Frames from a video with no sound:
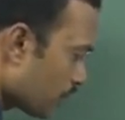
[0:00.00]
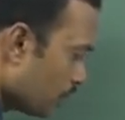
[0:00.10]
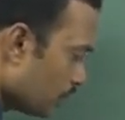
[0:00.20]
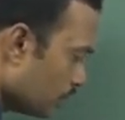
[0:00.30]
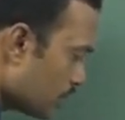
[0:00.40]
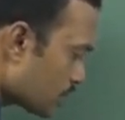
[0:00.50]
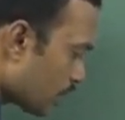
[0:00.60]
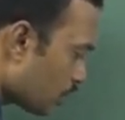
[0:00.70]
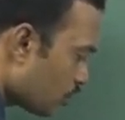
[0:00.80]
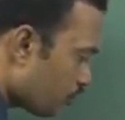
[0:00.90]
this
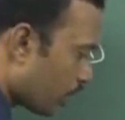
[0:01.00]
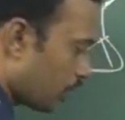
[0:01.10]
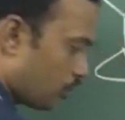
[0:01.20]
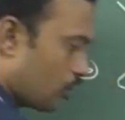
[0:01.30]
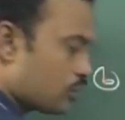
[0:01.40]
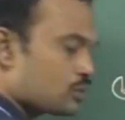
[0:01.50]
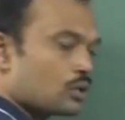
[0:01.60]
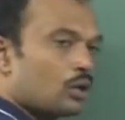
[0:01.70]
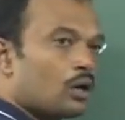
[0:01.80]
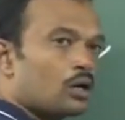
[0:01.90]
kind of cations
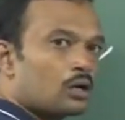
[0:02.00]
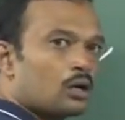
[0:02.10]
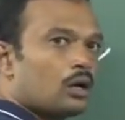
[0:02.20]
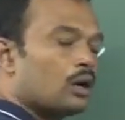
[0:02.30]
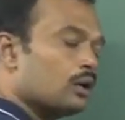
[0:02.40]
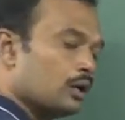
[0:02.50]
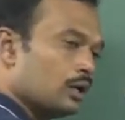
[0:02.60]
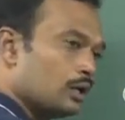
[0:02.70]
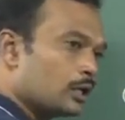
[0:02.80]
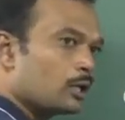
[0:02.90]
are
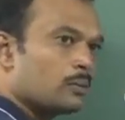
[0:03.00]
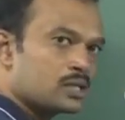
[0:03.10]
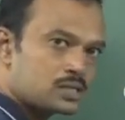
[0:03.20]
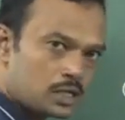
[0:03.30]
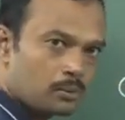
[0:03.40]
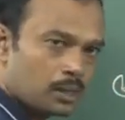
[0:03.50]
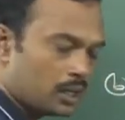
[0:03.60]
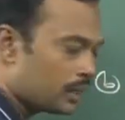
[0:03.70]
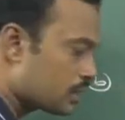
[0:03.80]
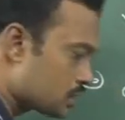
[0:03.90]
little bit
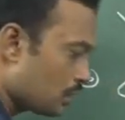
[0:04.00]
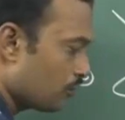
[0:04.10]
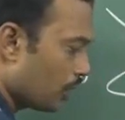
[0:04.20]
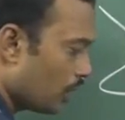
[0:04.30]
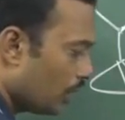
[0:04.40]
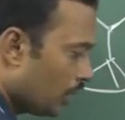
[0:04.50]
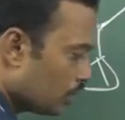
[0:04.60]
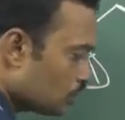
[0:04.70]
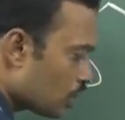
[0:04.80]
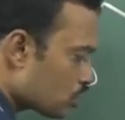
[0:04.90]
stable. At the same way,
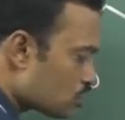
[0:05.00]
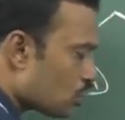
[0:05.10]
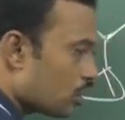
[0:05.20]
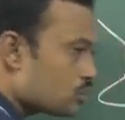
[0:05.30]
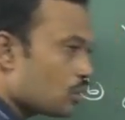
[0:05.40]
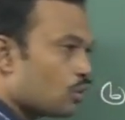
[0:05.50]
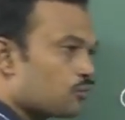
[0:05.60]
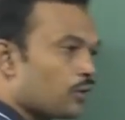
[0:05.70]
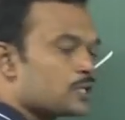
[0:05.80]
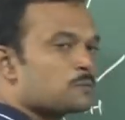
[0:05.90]
there is a choice
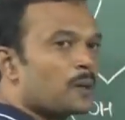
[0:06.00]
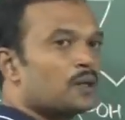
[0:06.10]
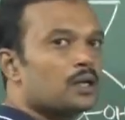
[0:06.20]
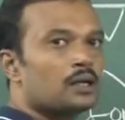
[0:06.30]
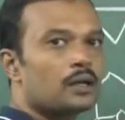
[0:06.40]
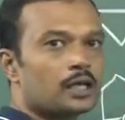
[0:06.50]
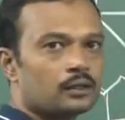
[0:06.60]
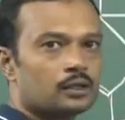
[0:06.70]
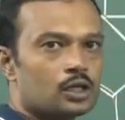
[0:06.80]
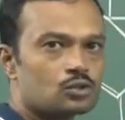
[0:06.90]
of expanding
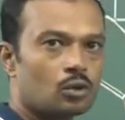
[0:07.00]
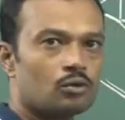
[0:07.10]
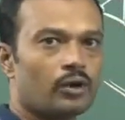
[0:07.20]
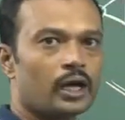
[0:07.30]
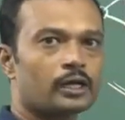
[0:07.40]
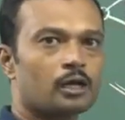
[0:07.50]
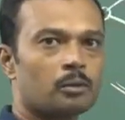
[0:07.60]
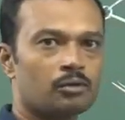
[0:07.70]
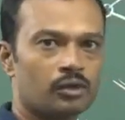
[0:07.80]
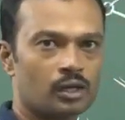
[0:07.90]
ring, that is called Wagner
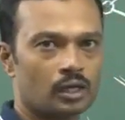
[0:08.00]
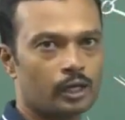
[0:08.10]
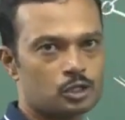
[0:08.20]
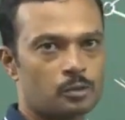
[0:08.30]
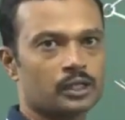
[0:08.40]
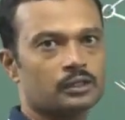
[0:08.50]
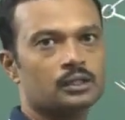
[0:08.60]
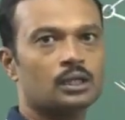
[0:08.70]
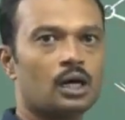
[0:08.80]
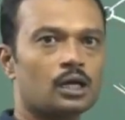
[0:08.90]
meerwein rearrangement.
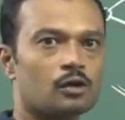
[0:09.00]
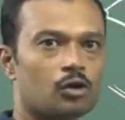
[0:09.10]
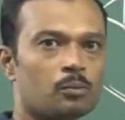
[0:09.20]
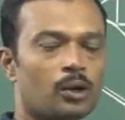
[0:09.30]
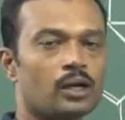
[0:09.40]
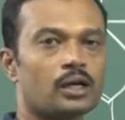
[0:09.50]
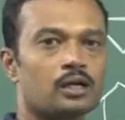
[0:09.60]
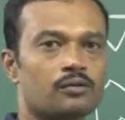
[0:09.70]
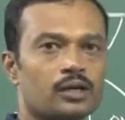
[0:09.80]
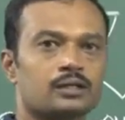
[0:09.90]
Already one point I
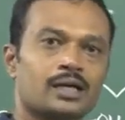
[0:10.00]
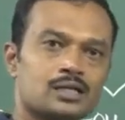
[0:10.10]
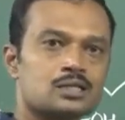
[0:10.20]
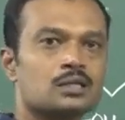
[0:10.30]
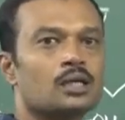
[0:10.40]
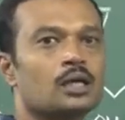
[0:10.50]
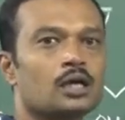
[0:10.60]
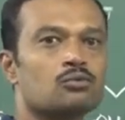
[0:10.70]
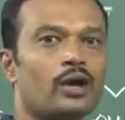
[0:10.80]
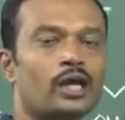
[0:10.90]
given that
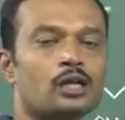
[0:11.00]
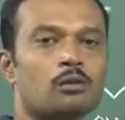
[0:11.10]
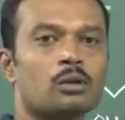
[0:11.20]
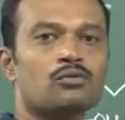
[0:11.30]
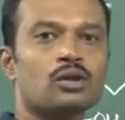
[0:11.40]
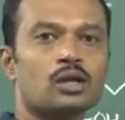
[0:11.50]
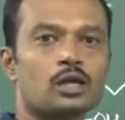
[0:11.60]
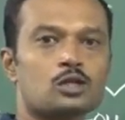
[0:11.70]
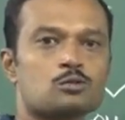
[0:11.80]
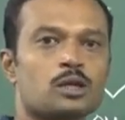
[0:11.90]
in Wagner meerwein
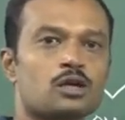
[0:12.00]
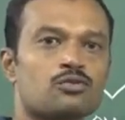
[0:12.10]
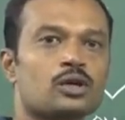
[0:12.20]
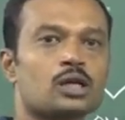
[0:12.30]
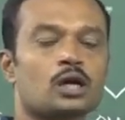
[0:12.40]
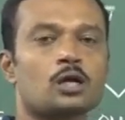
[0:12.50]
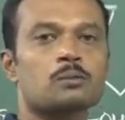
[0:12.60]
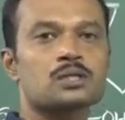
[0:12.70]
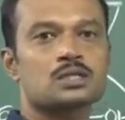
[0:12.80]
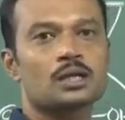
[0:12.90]
rearrangement, definitely
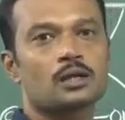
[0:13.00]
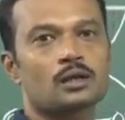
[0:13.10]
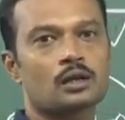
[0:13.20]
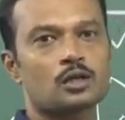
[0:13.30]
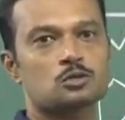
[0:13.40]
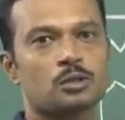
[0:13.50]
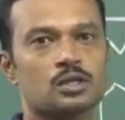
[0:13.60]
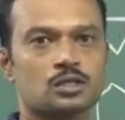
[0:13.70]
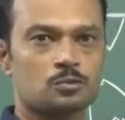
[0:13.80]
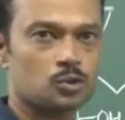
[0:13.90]
carbon skeleton rearrangement
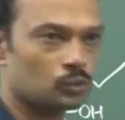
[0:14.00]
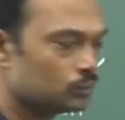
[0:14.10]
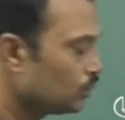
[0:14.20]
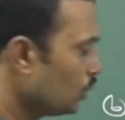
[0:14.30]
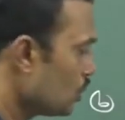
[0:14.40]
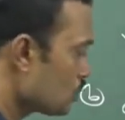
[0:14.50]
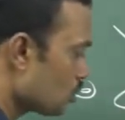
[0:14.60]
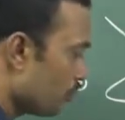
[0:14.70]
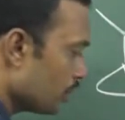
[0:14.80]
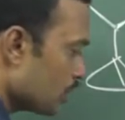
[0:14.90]
is observed.
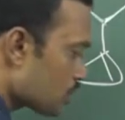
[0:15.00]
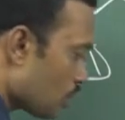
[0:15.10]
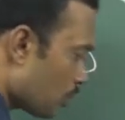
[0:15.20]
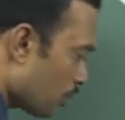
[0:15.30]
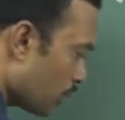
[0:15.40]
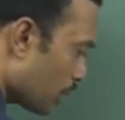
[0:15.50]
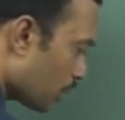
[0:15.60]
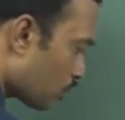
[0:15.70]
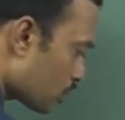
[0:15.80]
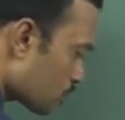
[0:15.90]
So when this non-bonding
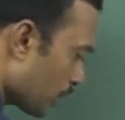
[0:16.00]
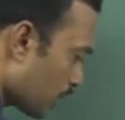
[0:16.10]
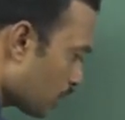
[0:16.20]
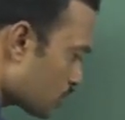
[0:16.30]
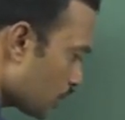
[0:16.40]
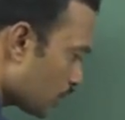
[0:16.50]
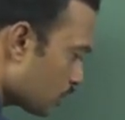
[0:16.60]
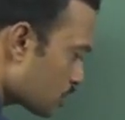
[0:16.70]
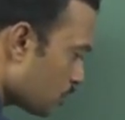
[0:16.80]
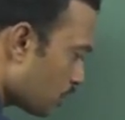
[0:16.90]
electrons migrates here,
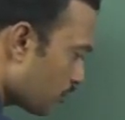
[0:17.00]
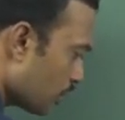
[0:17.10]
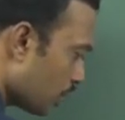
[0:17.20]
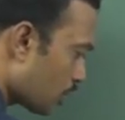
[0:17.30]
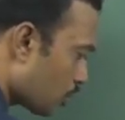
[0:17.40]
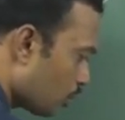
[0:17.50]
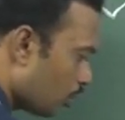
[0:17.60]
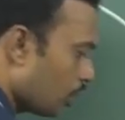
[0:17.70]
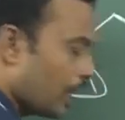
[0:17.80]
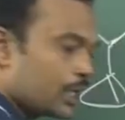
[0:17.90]
this bond will
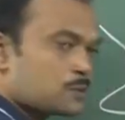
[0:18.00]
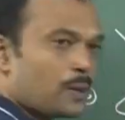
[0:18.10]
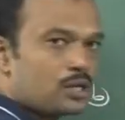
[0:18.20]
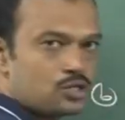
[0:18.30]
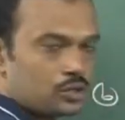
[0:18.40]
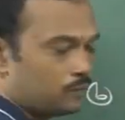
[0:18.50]
undergo expansion.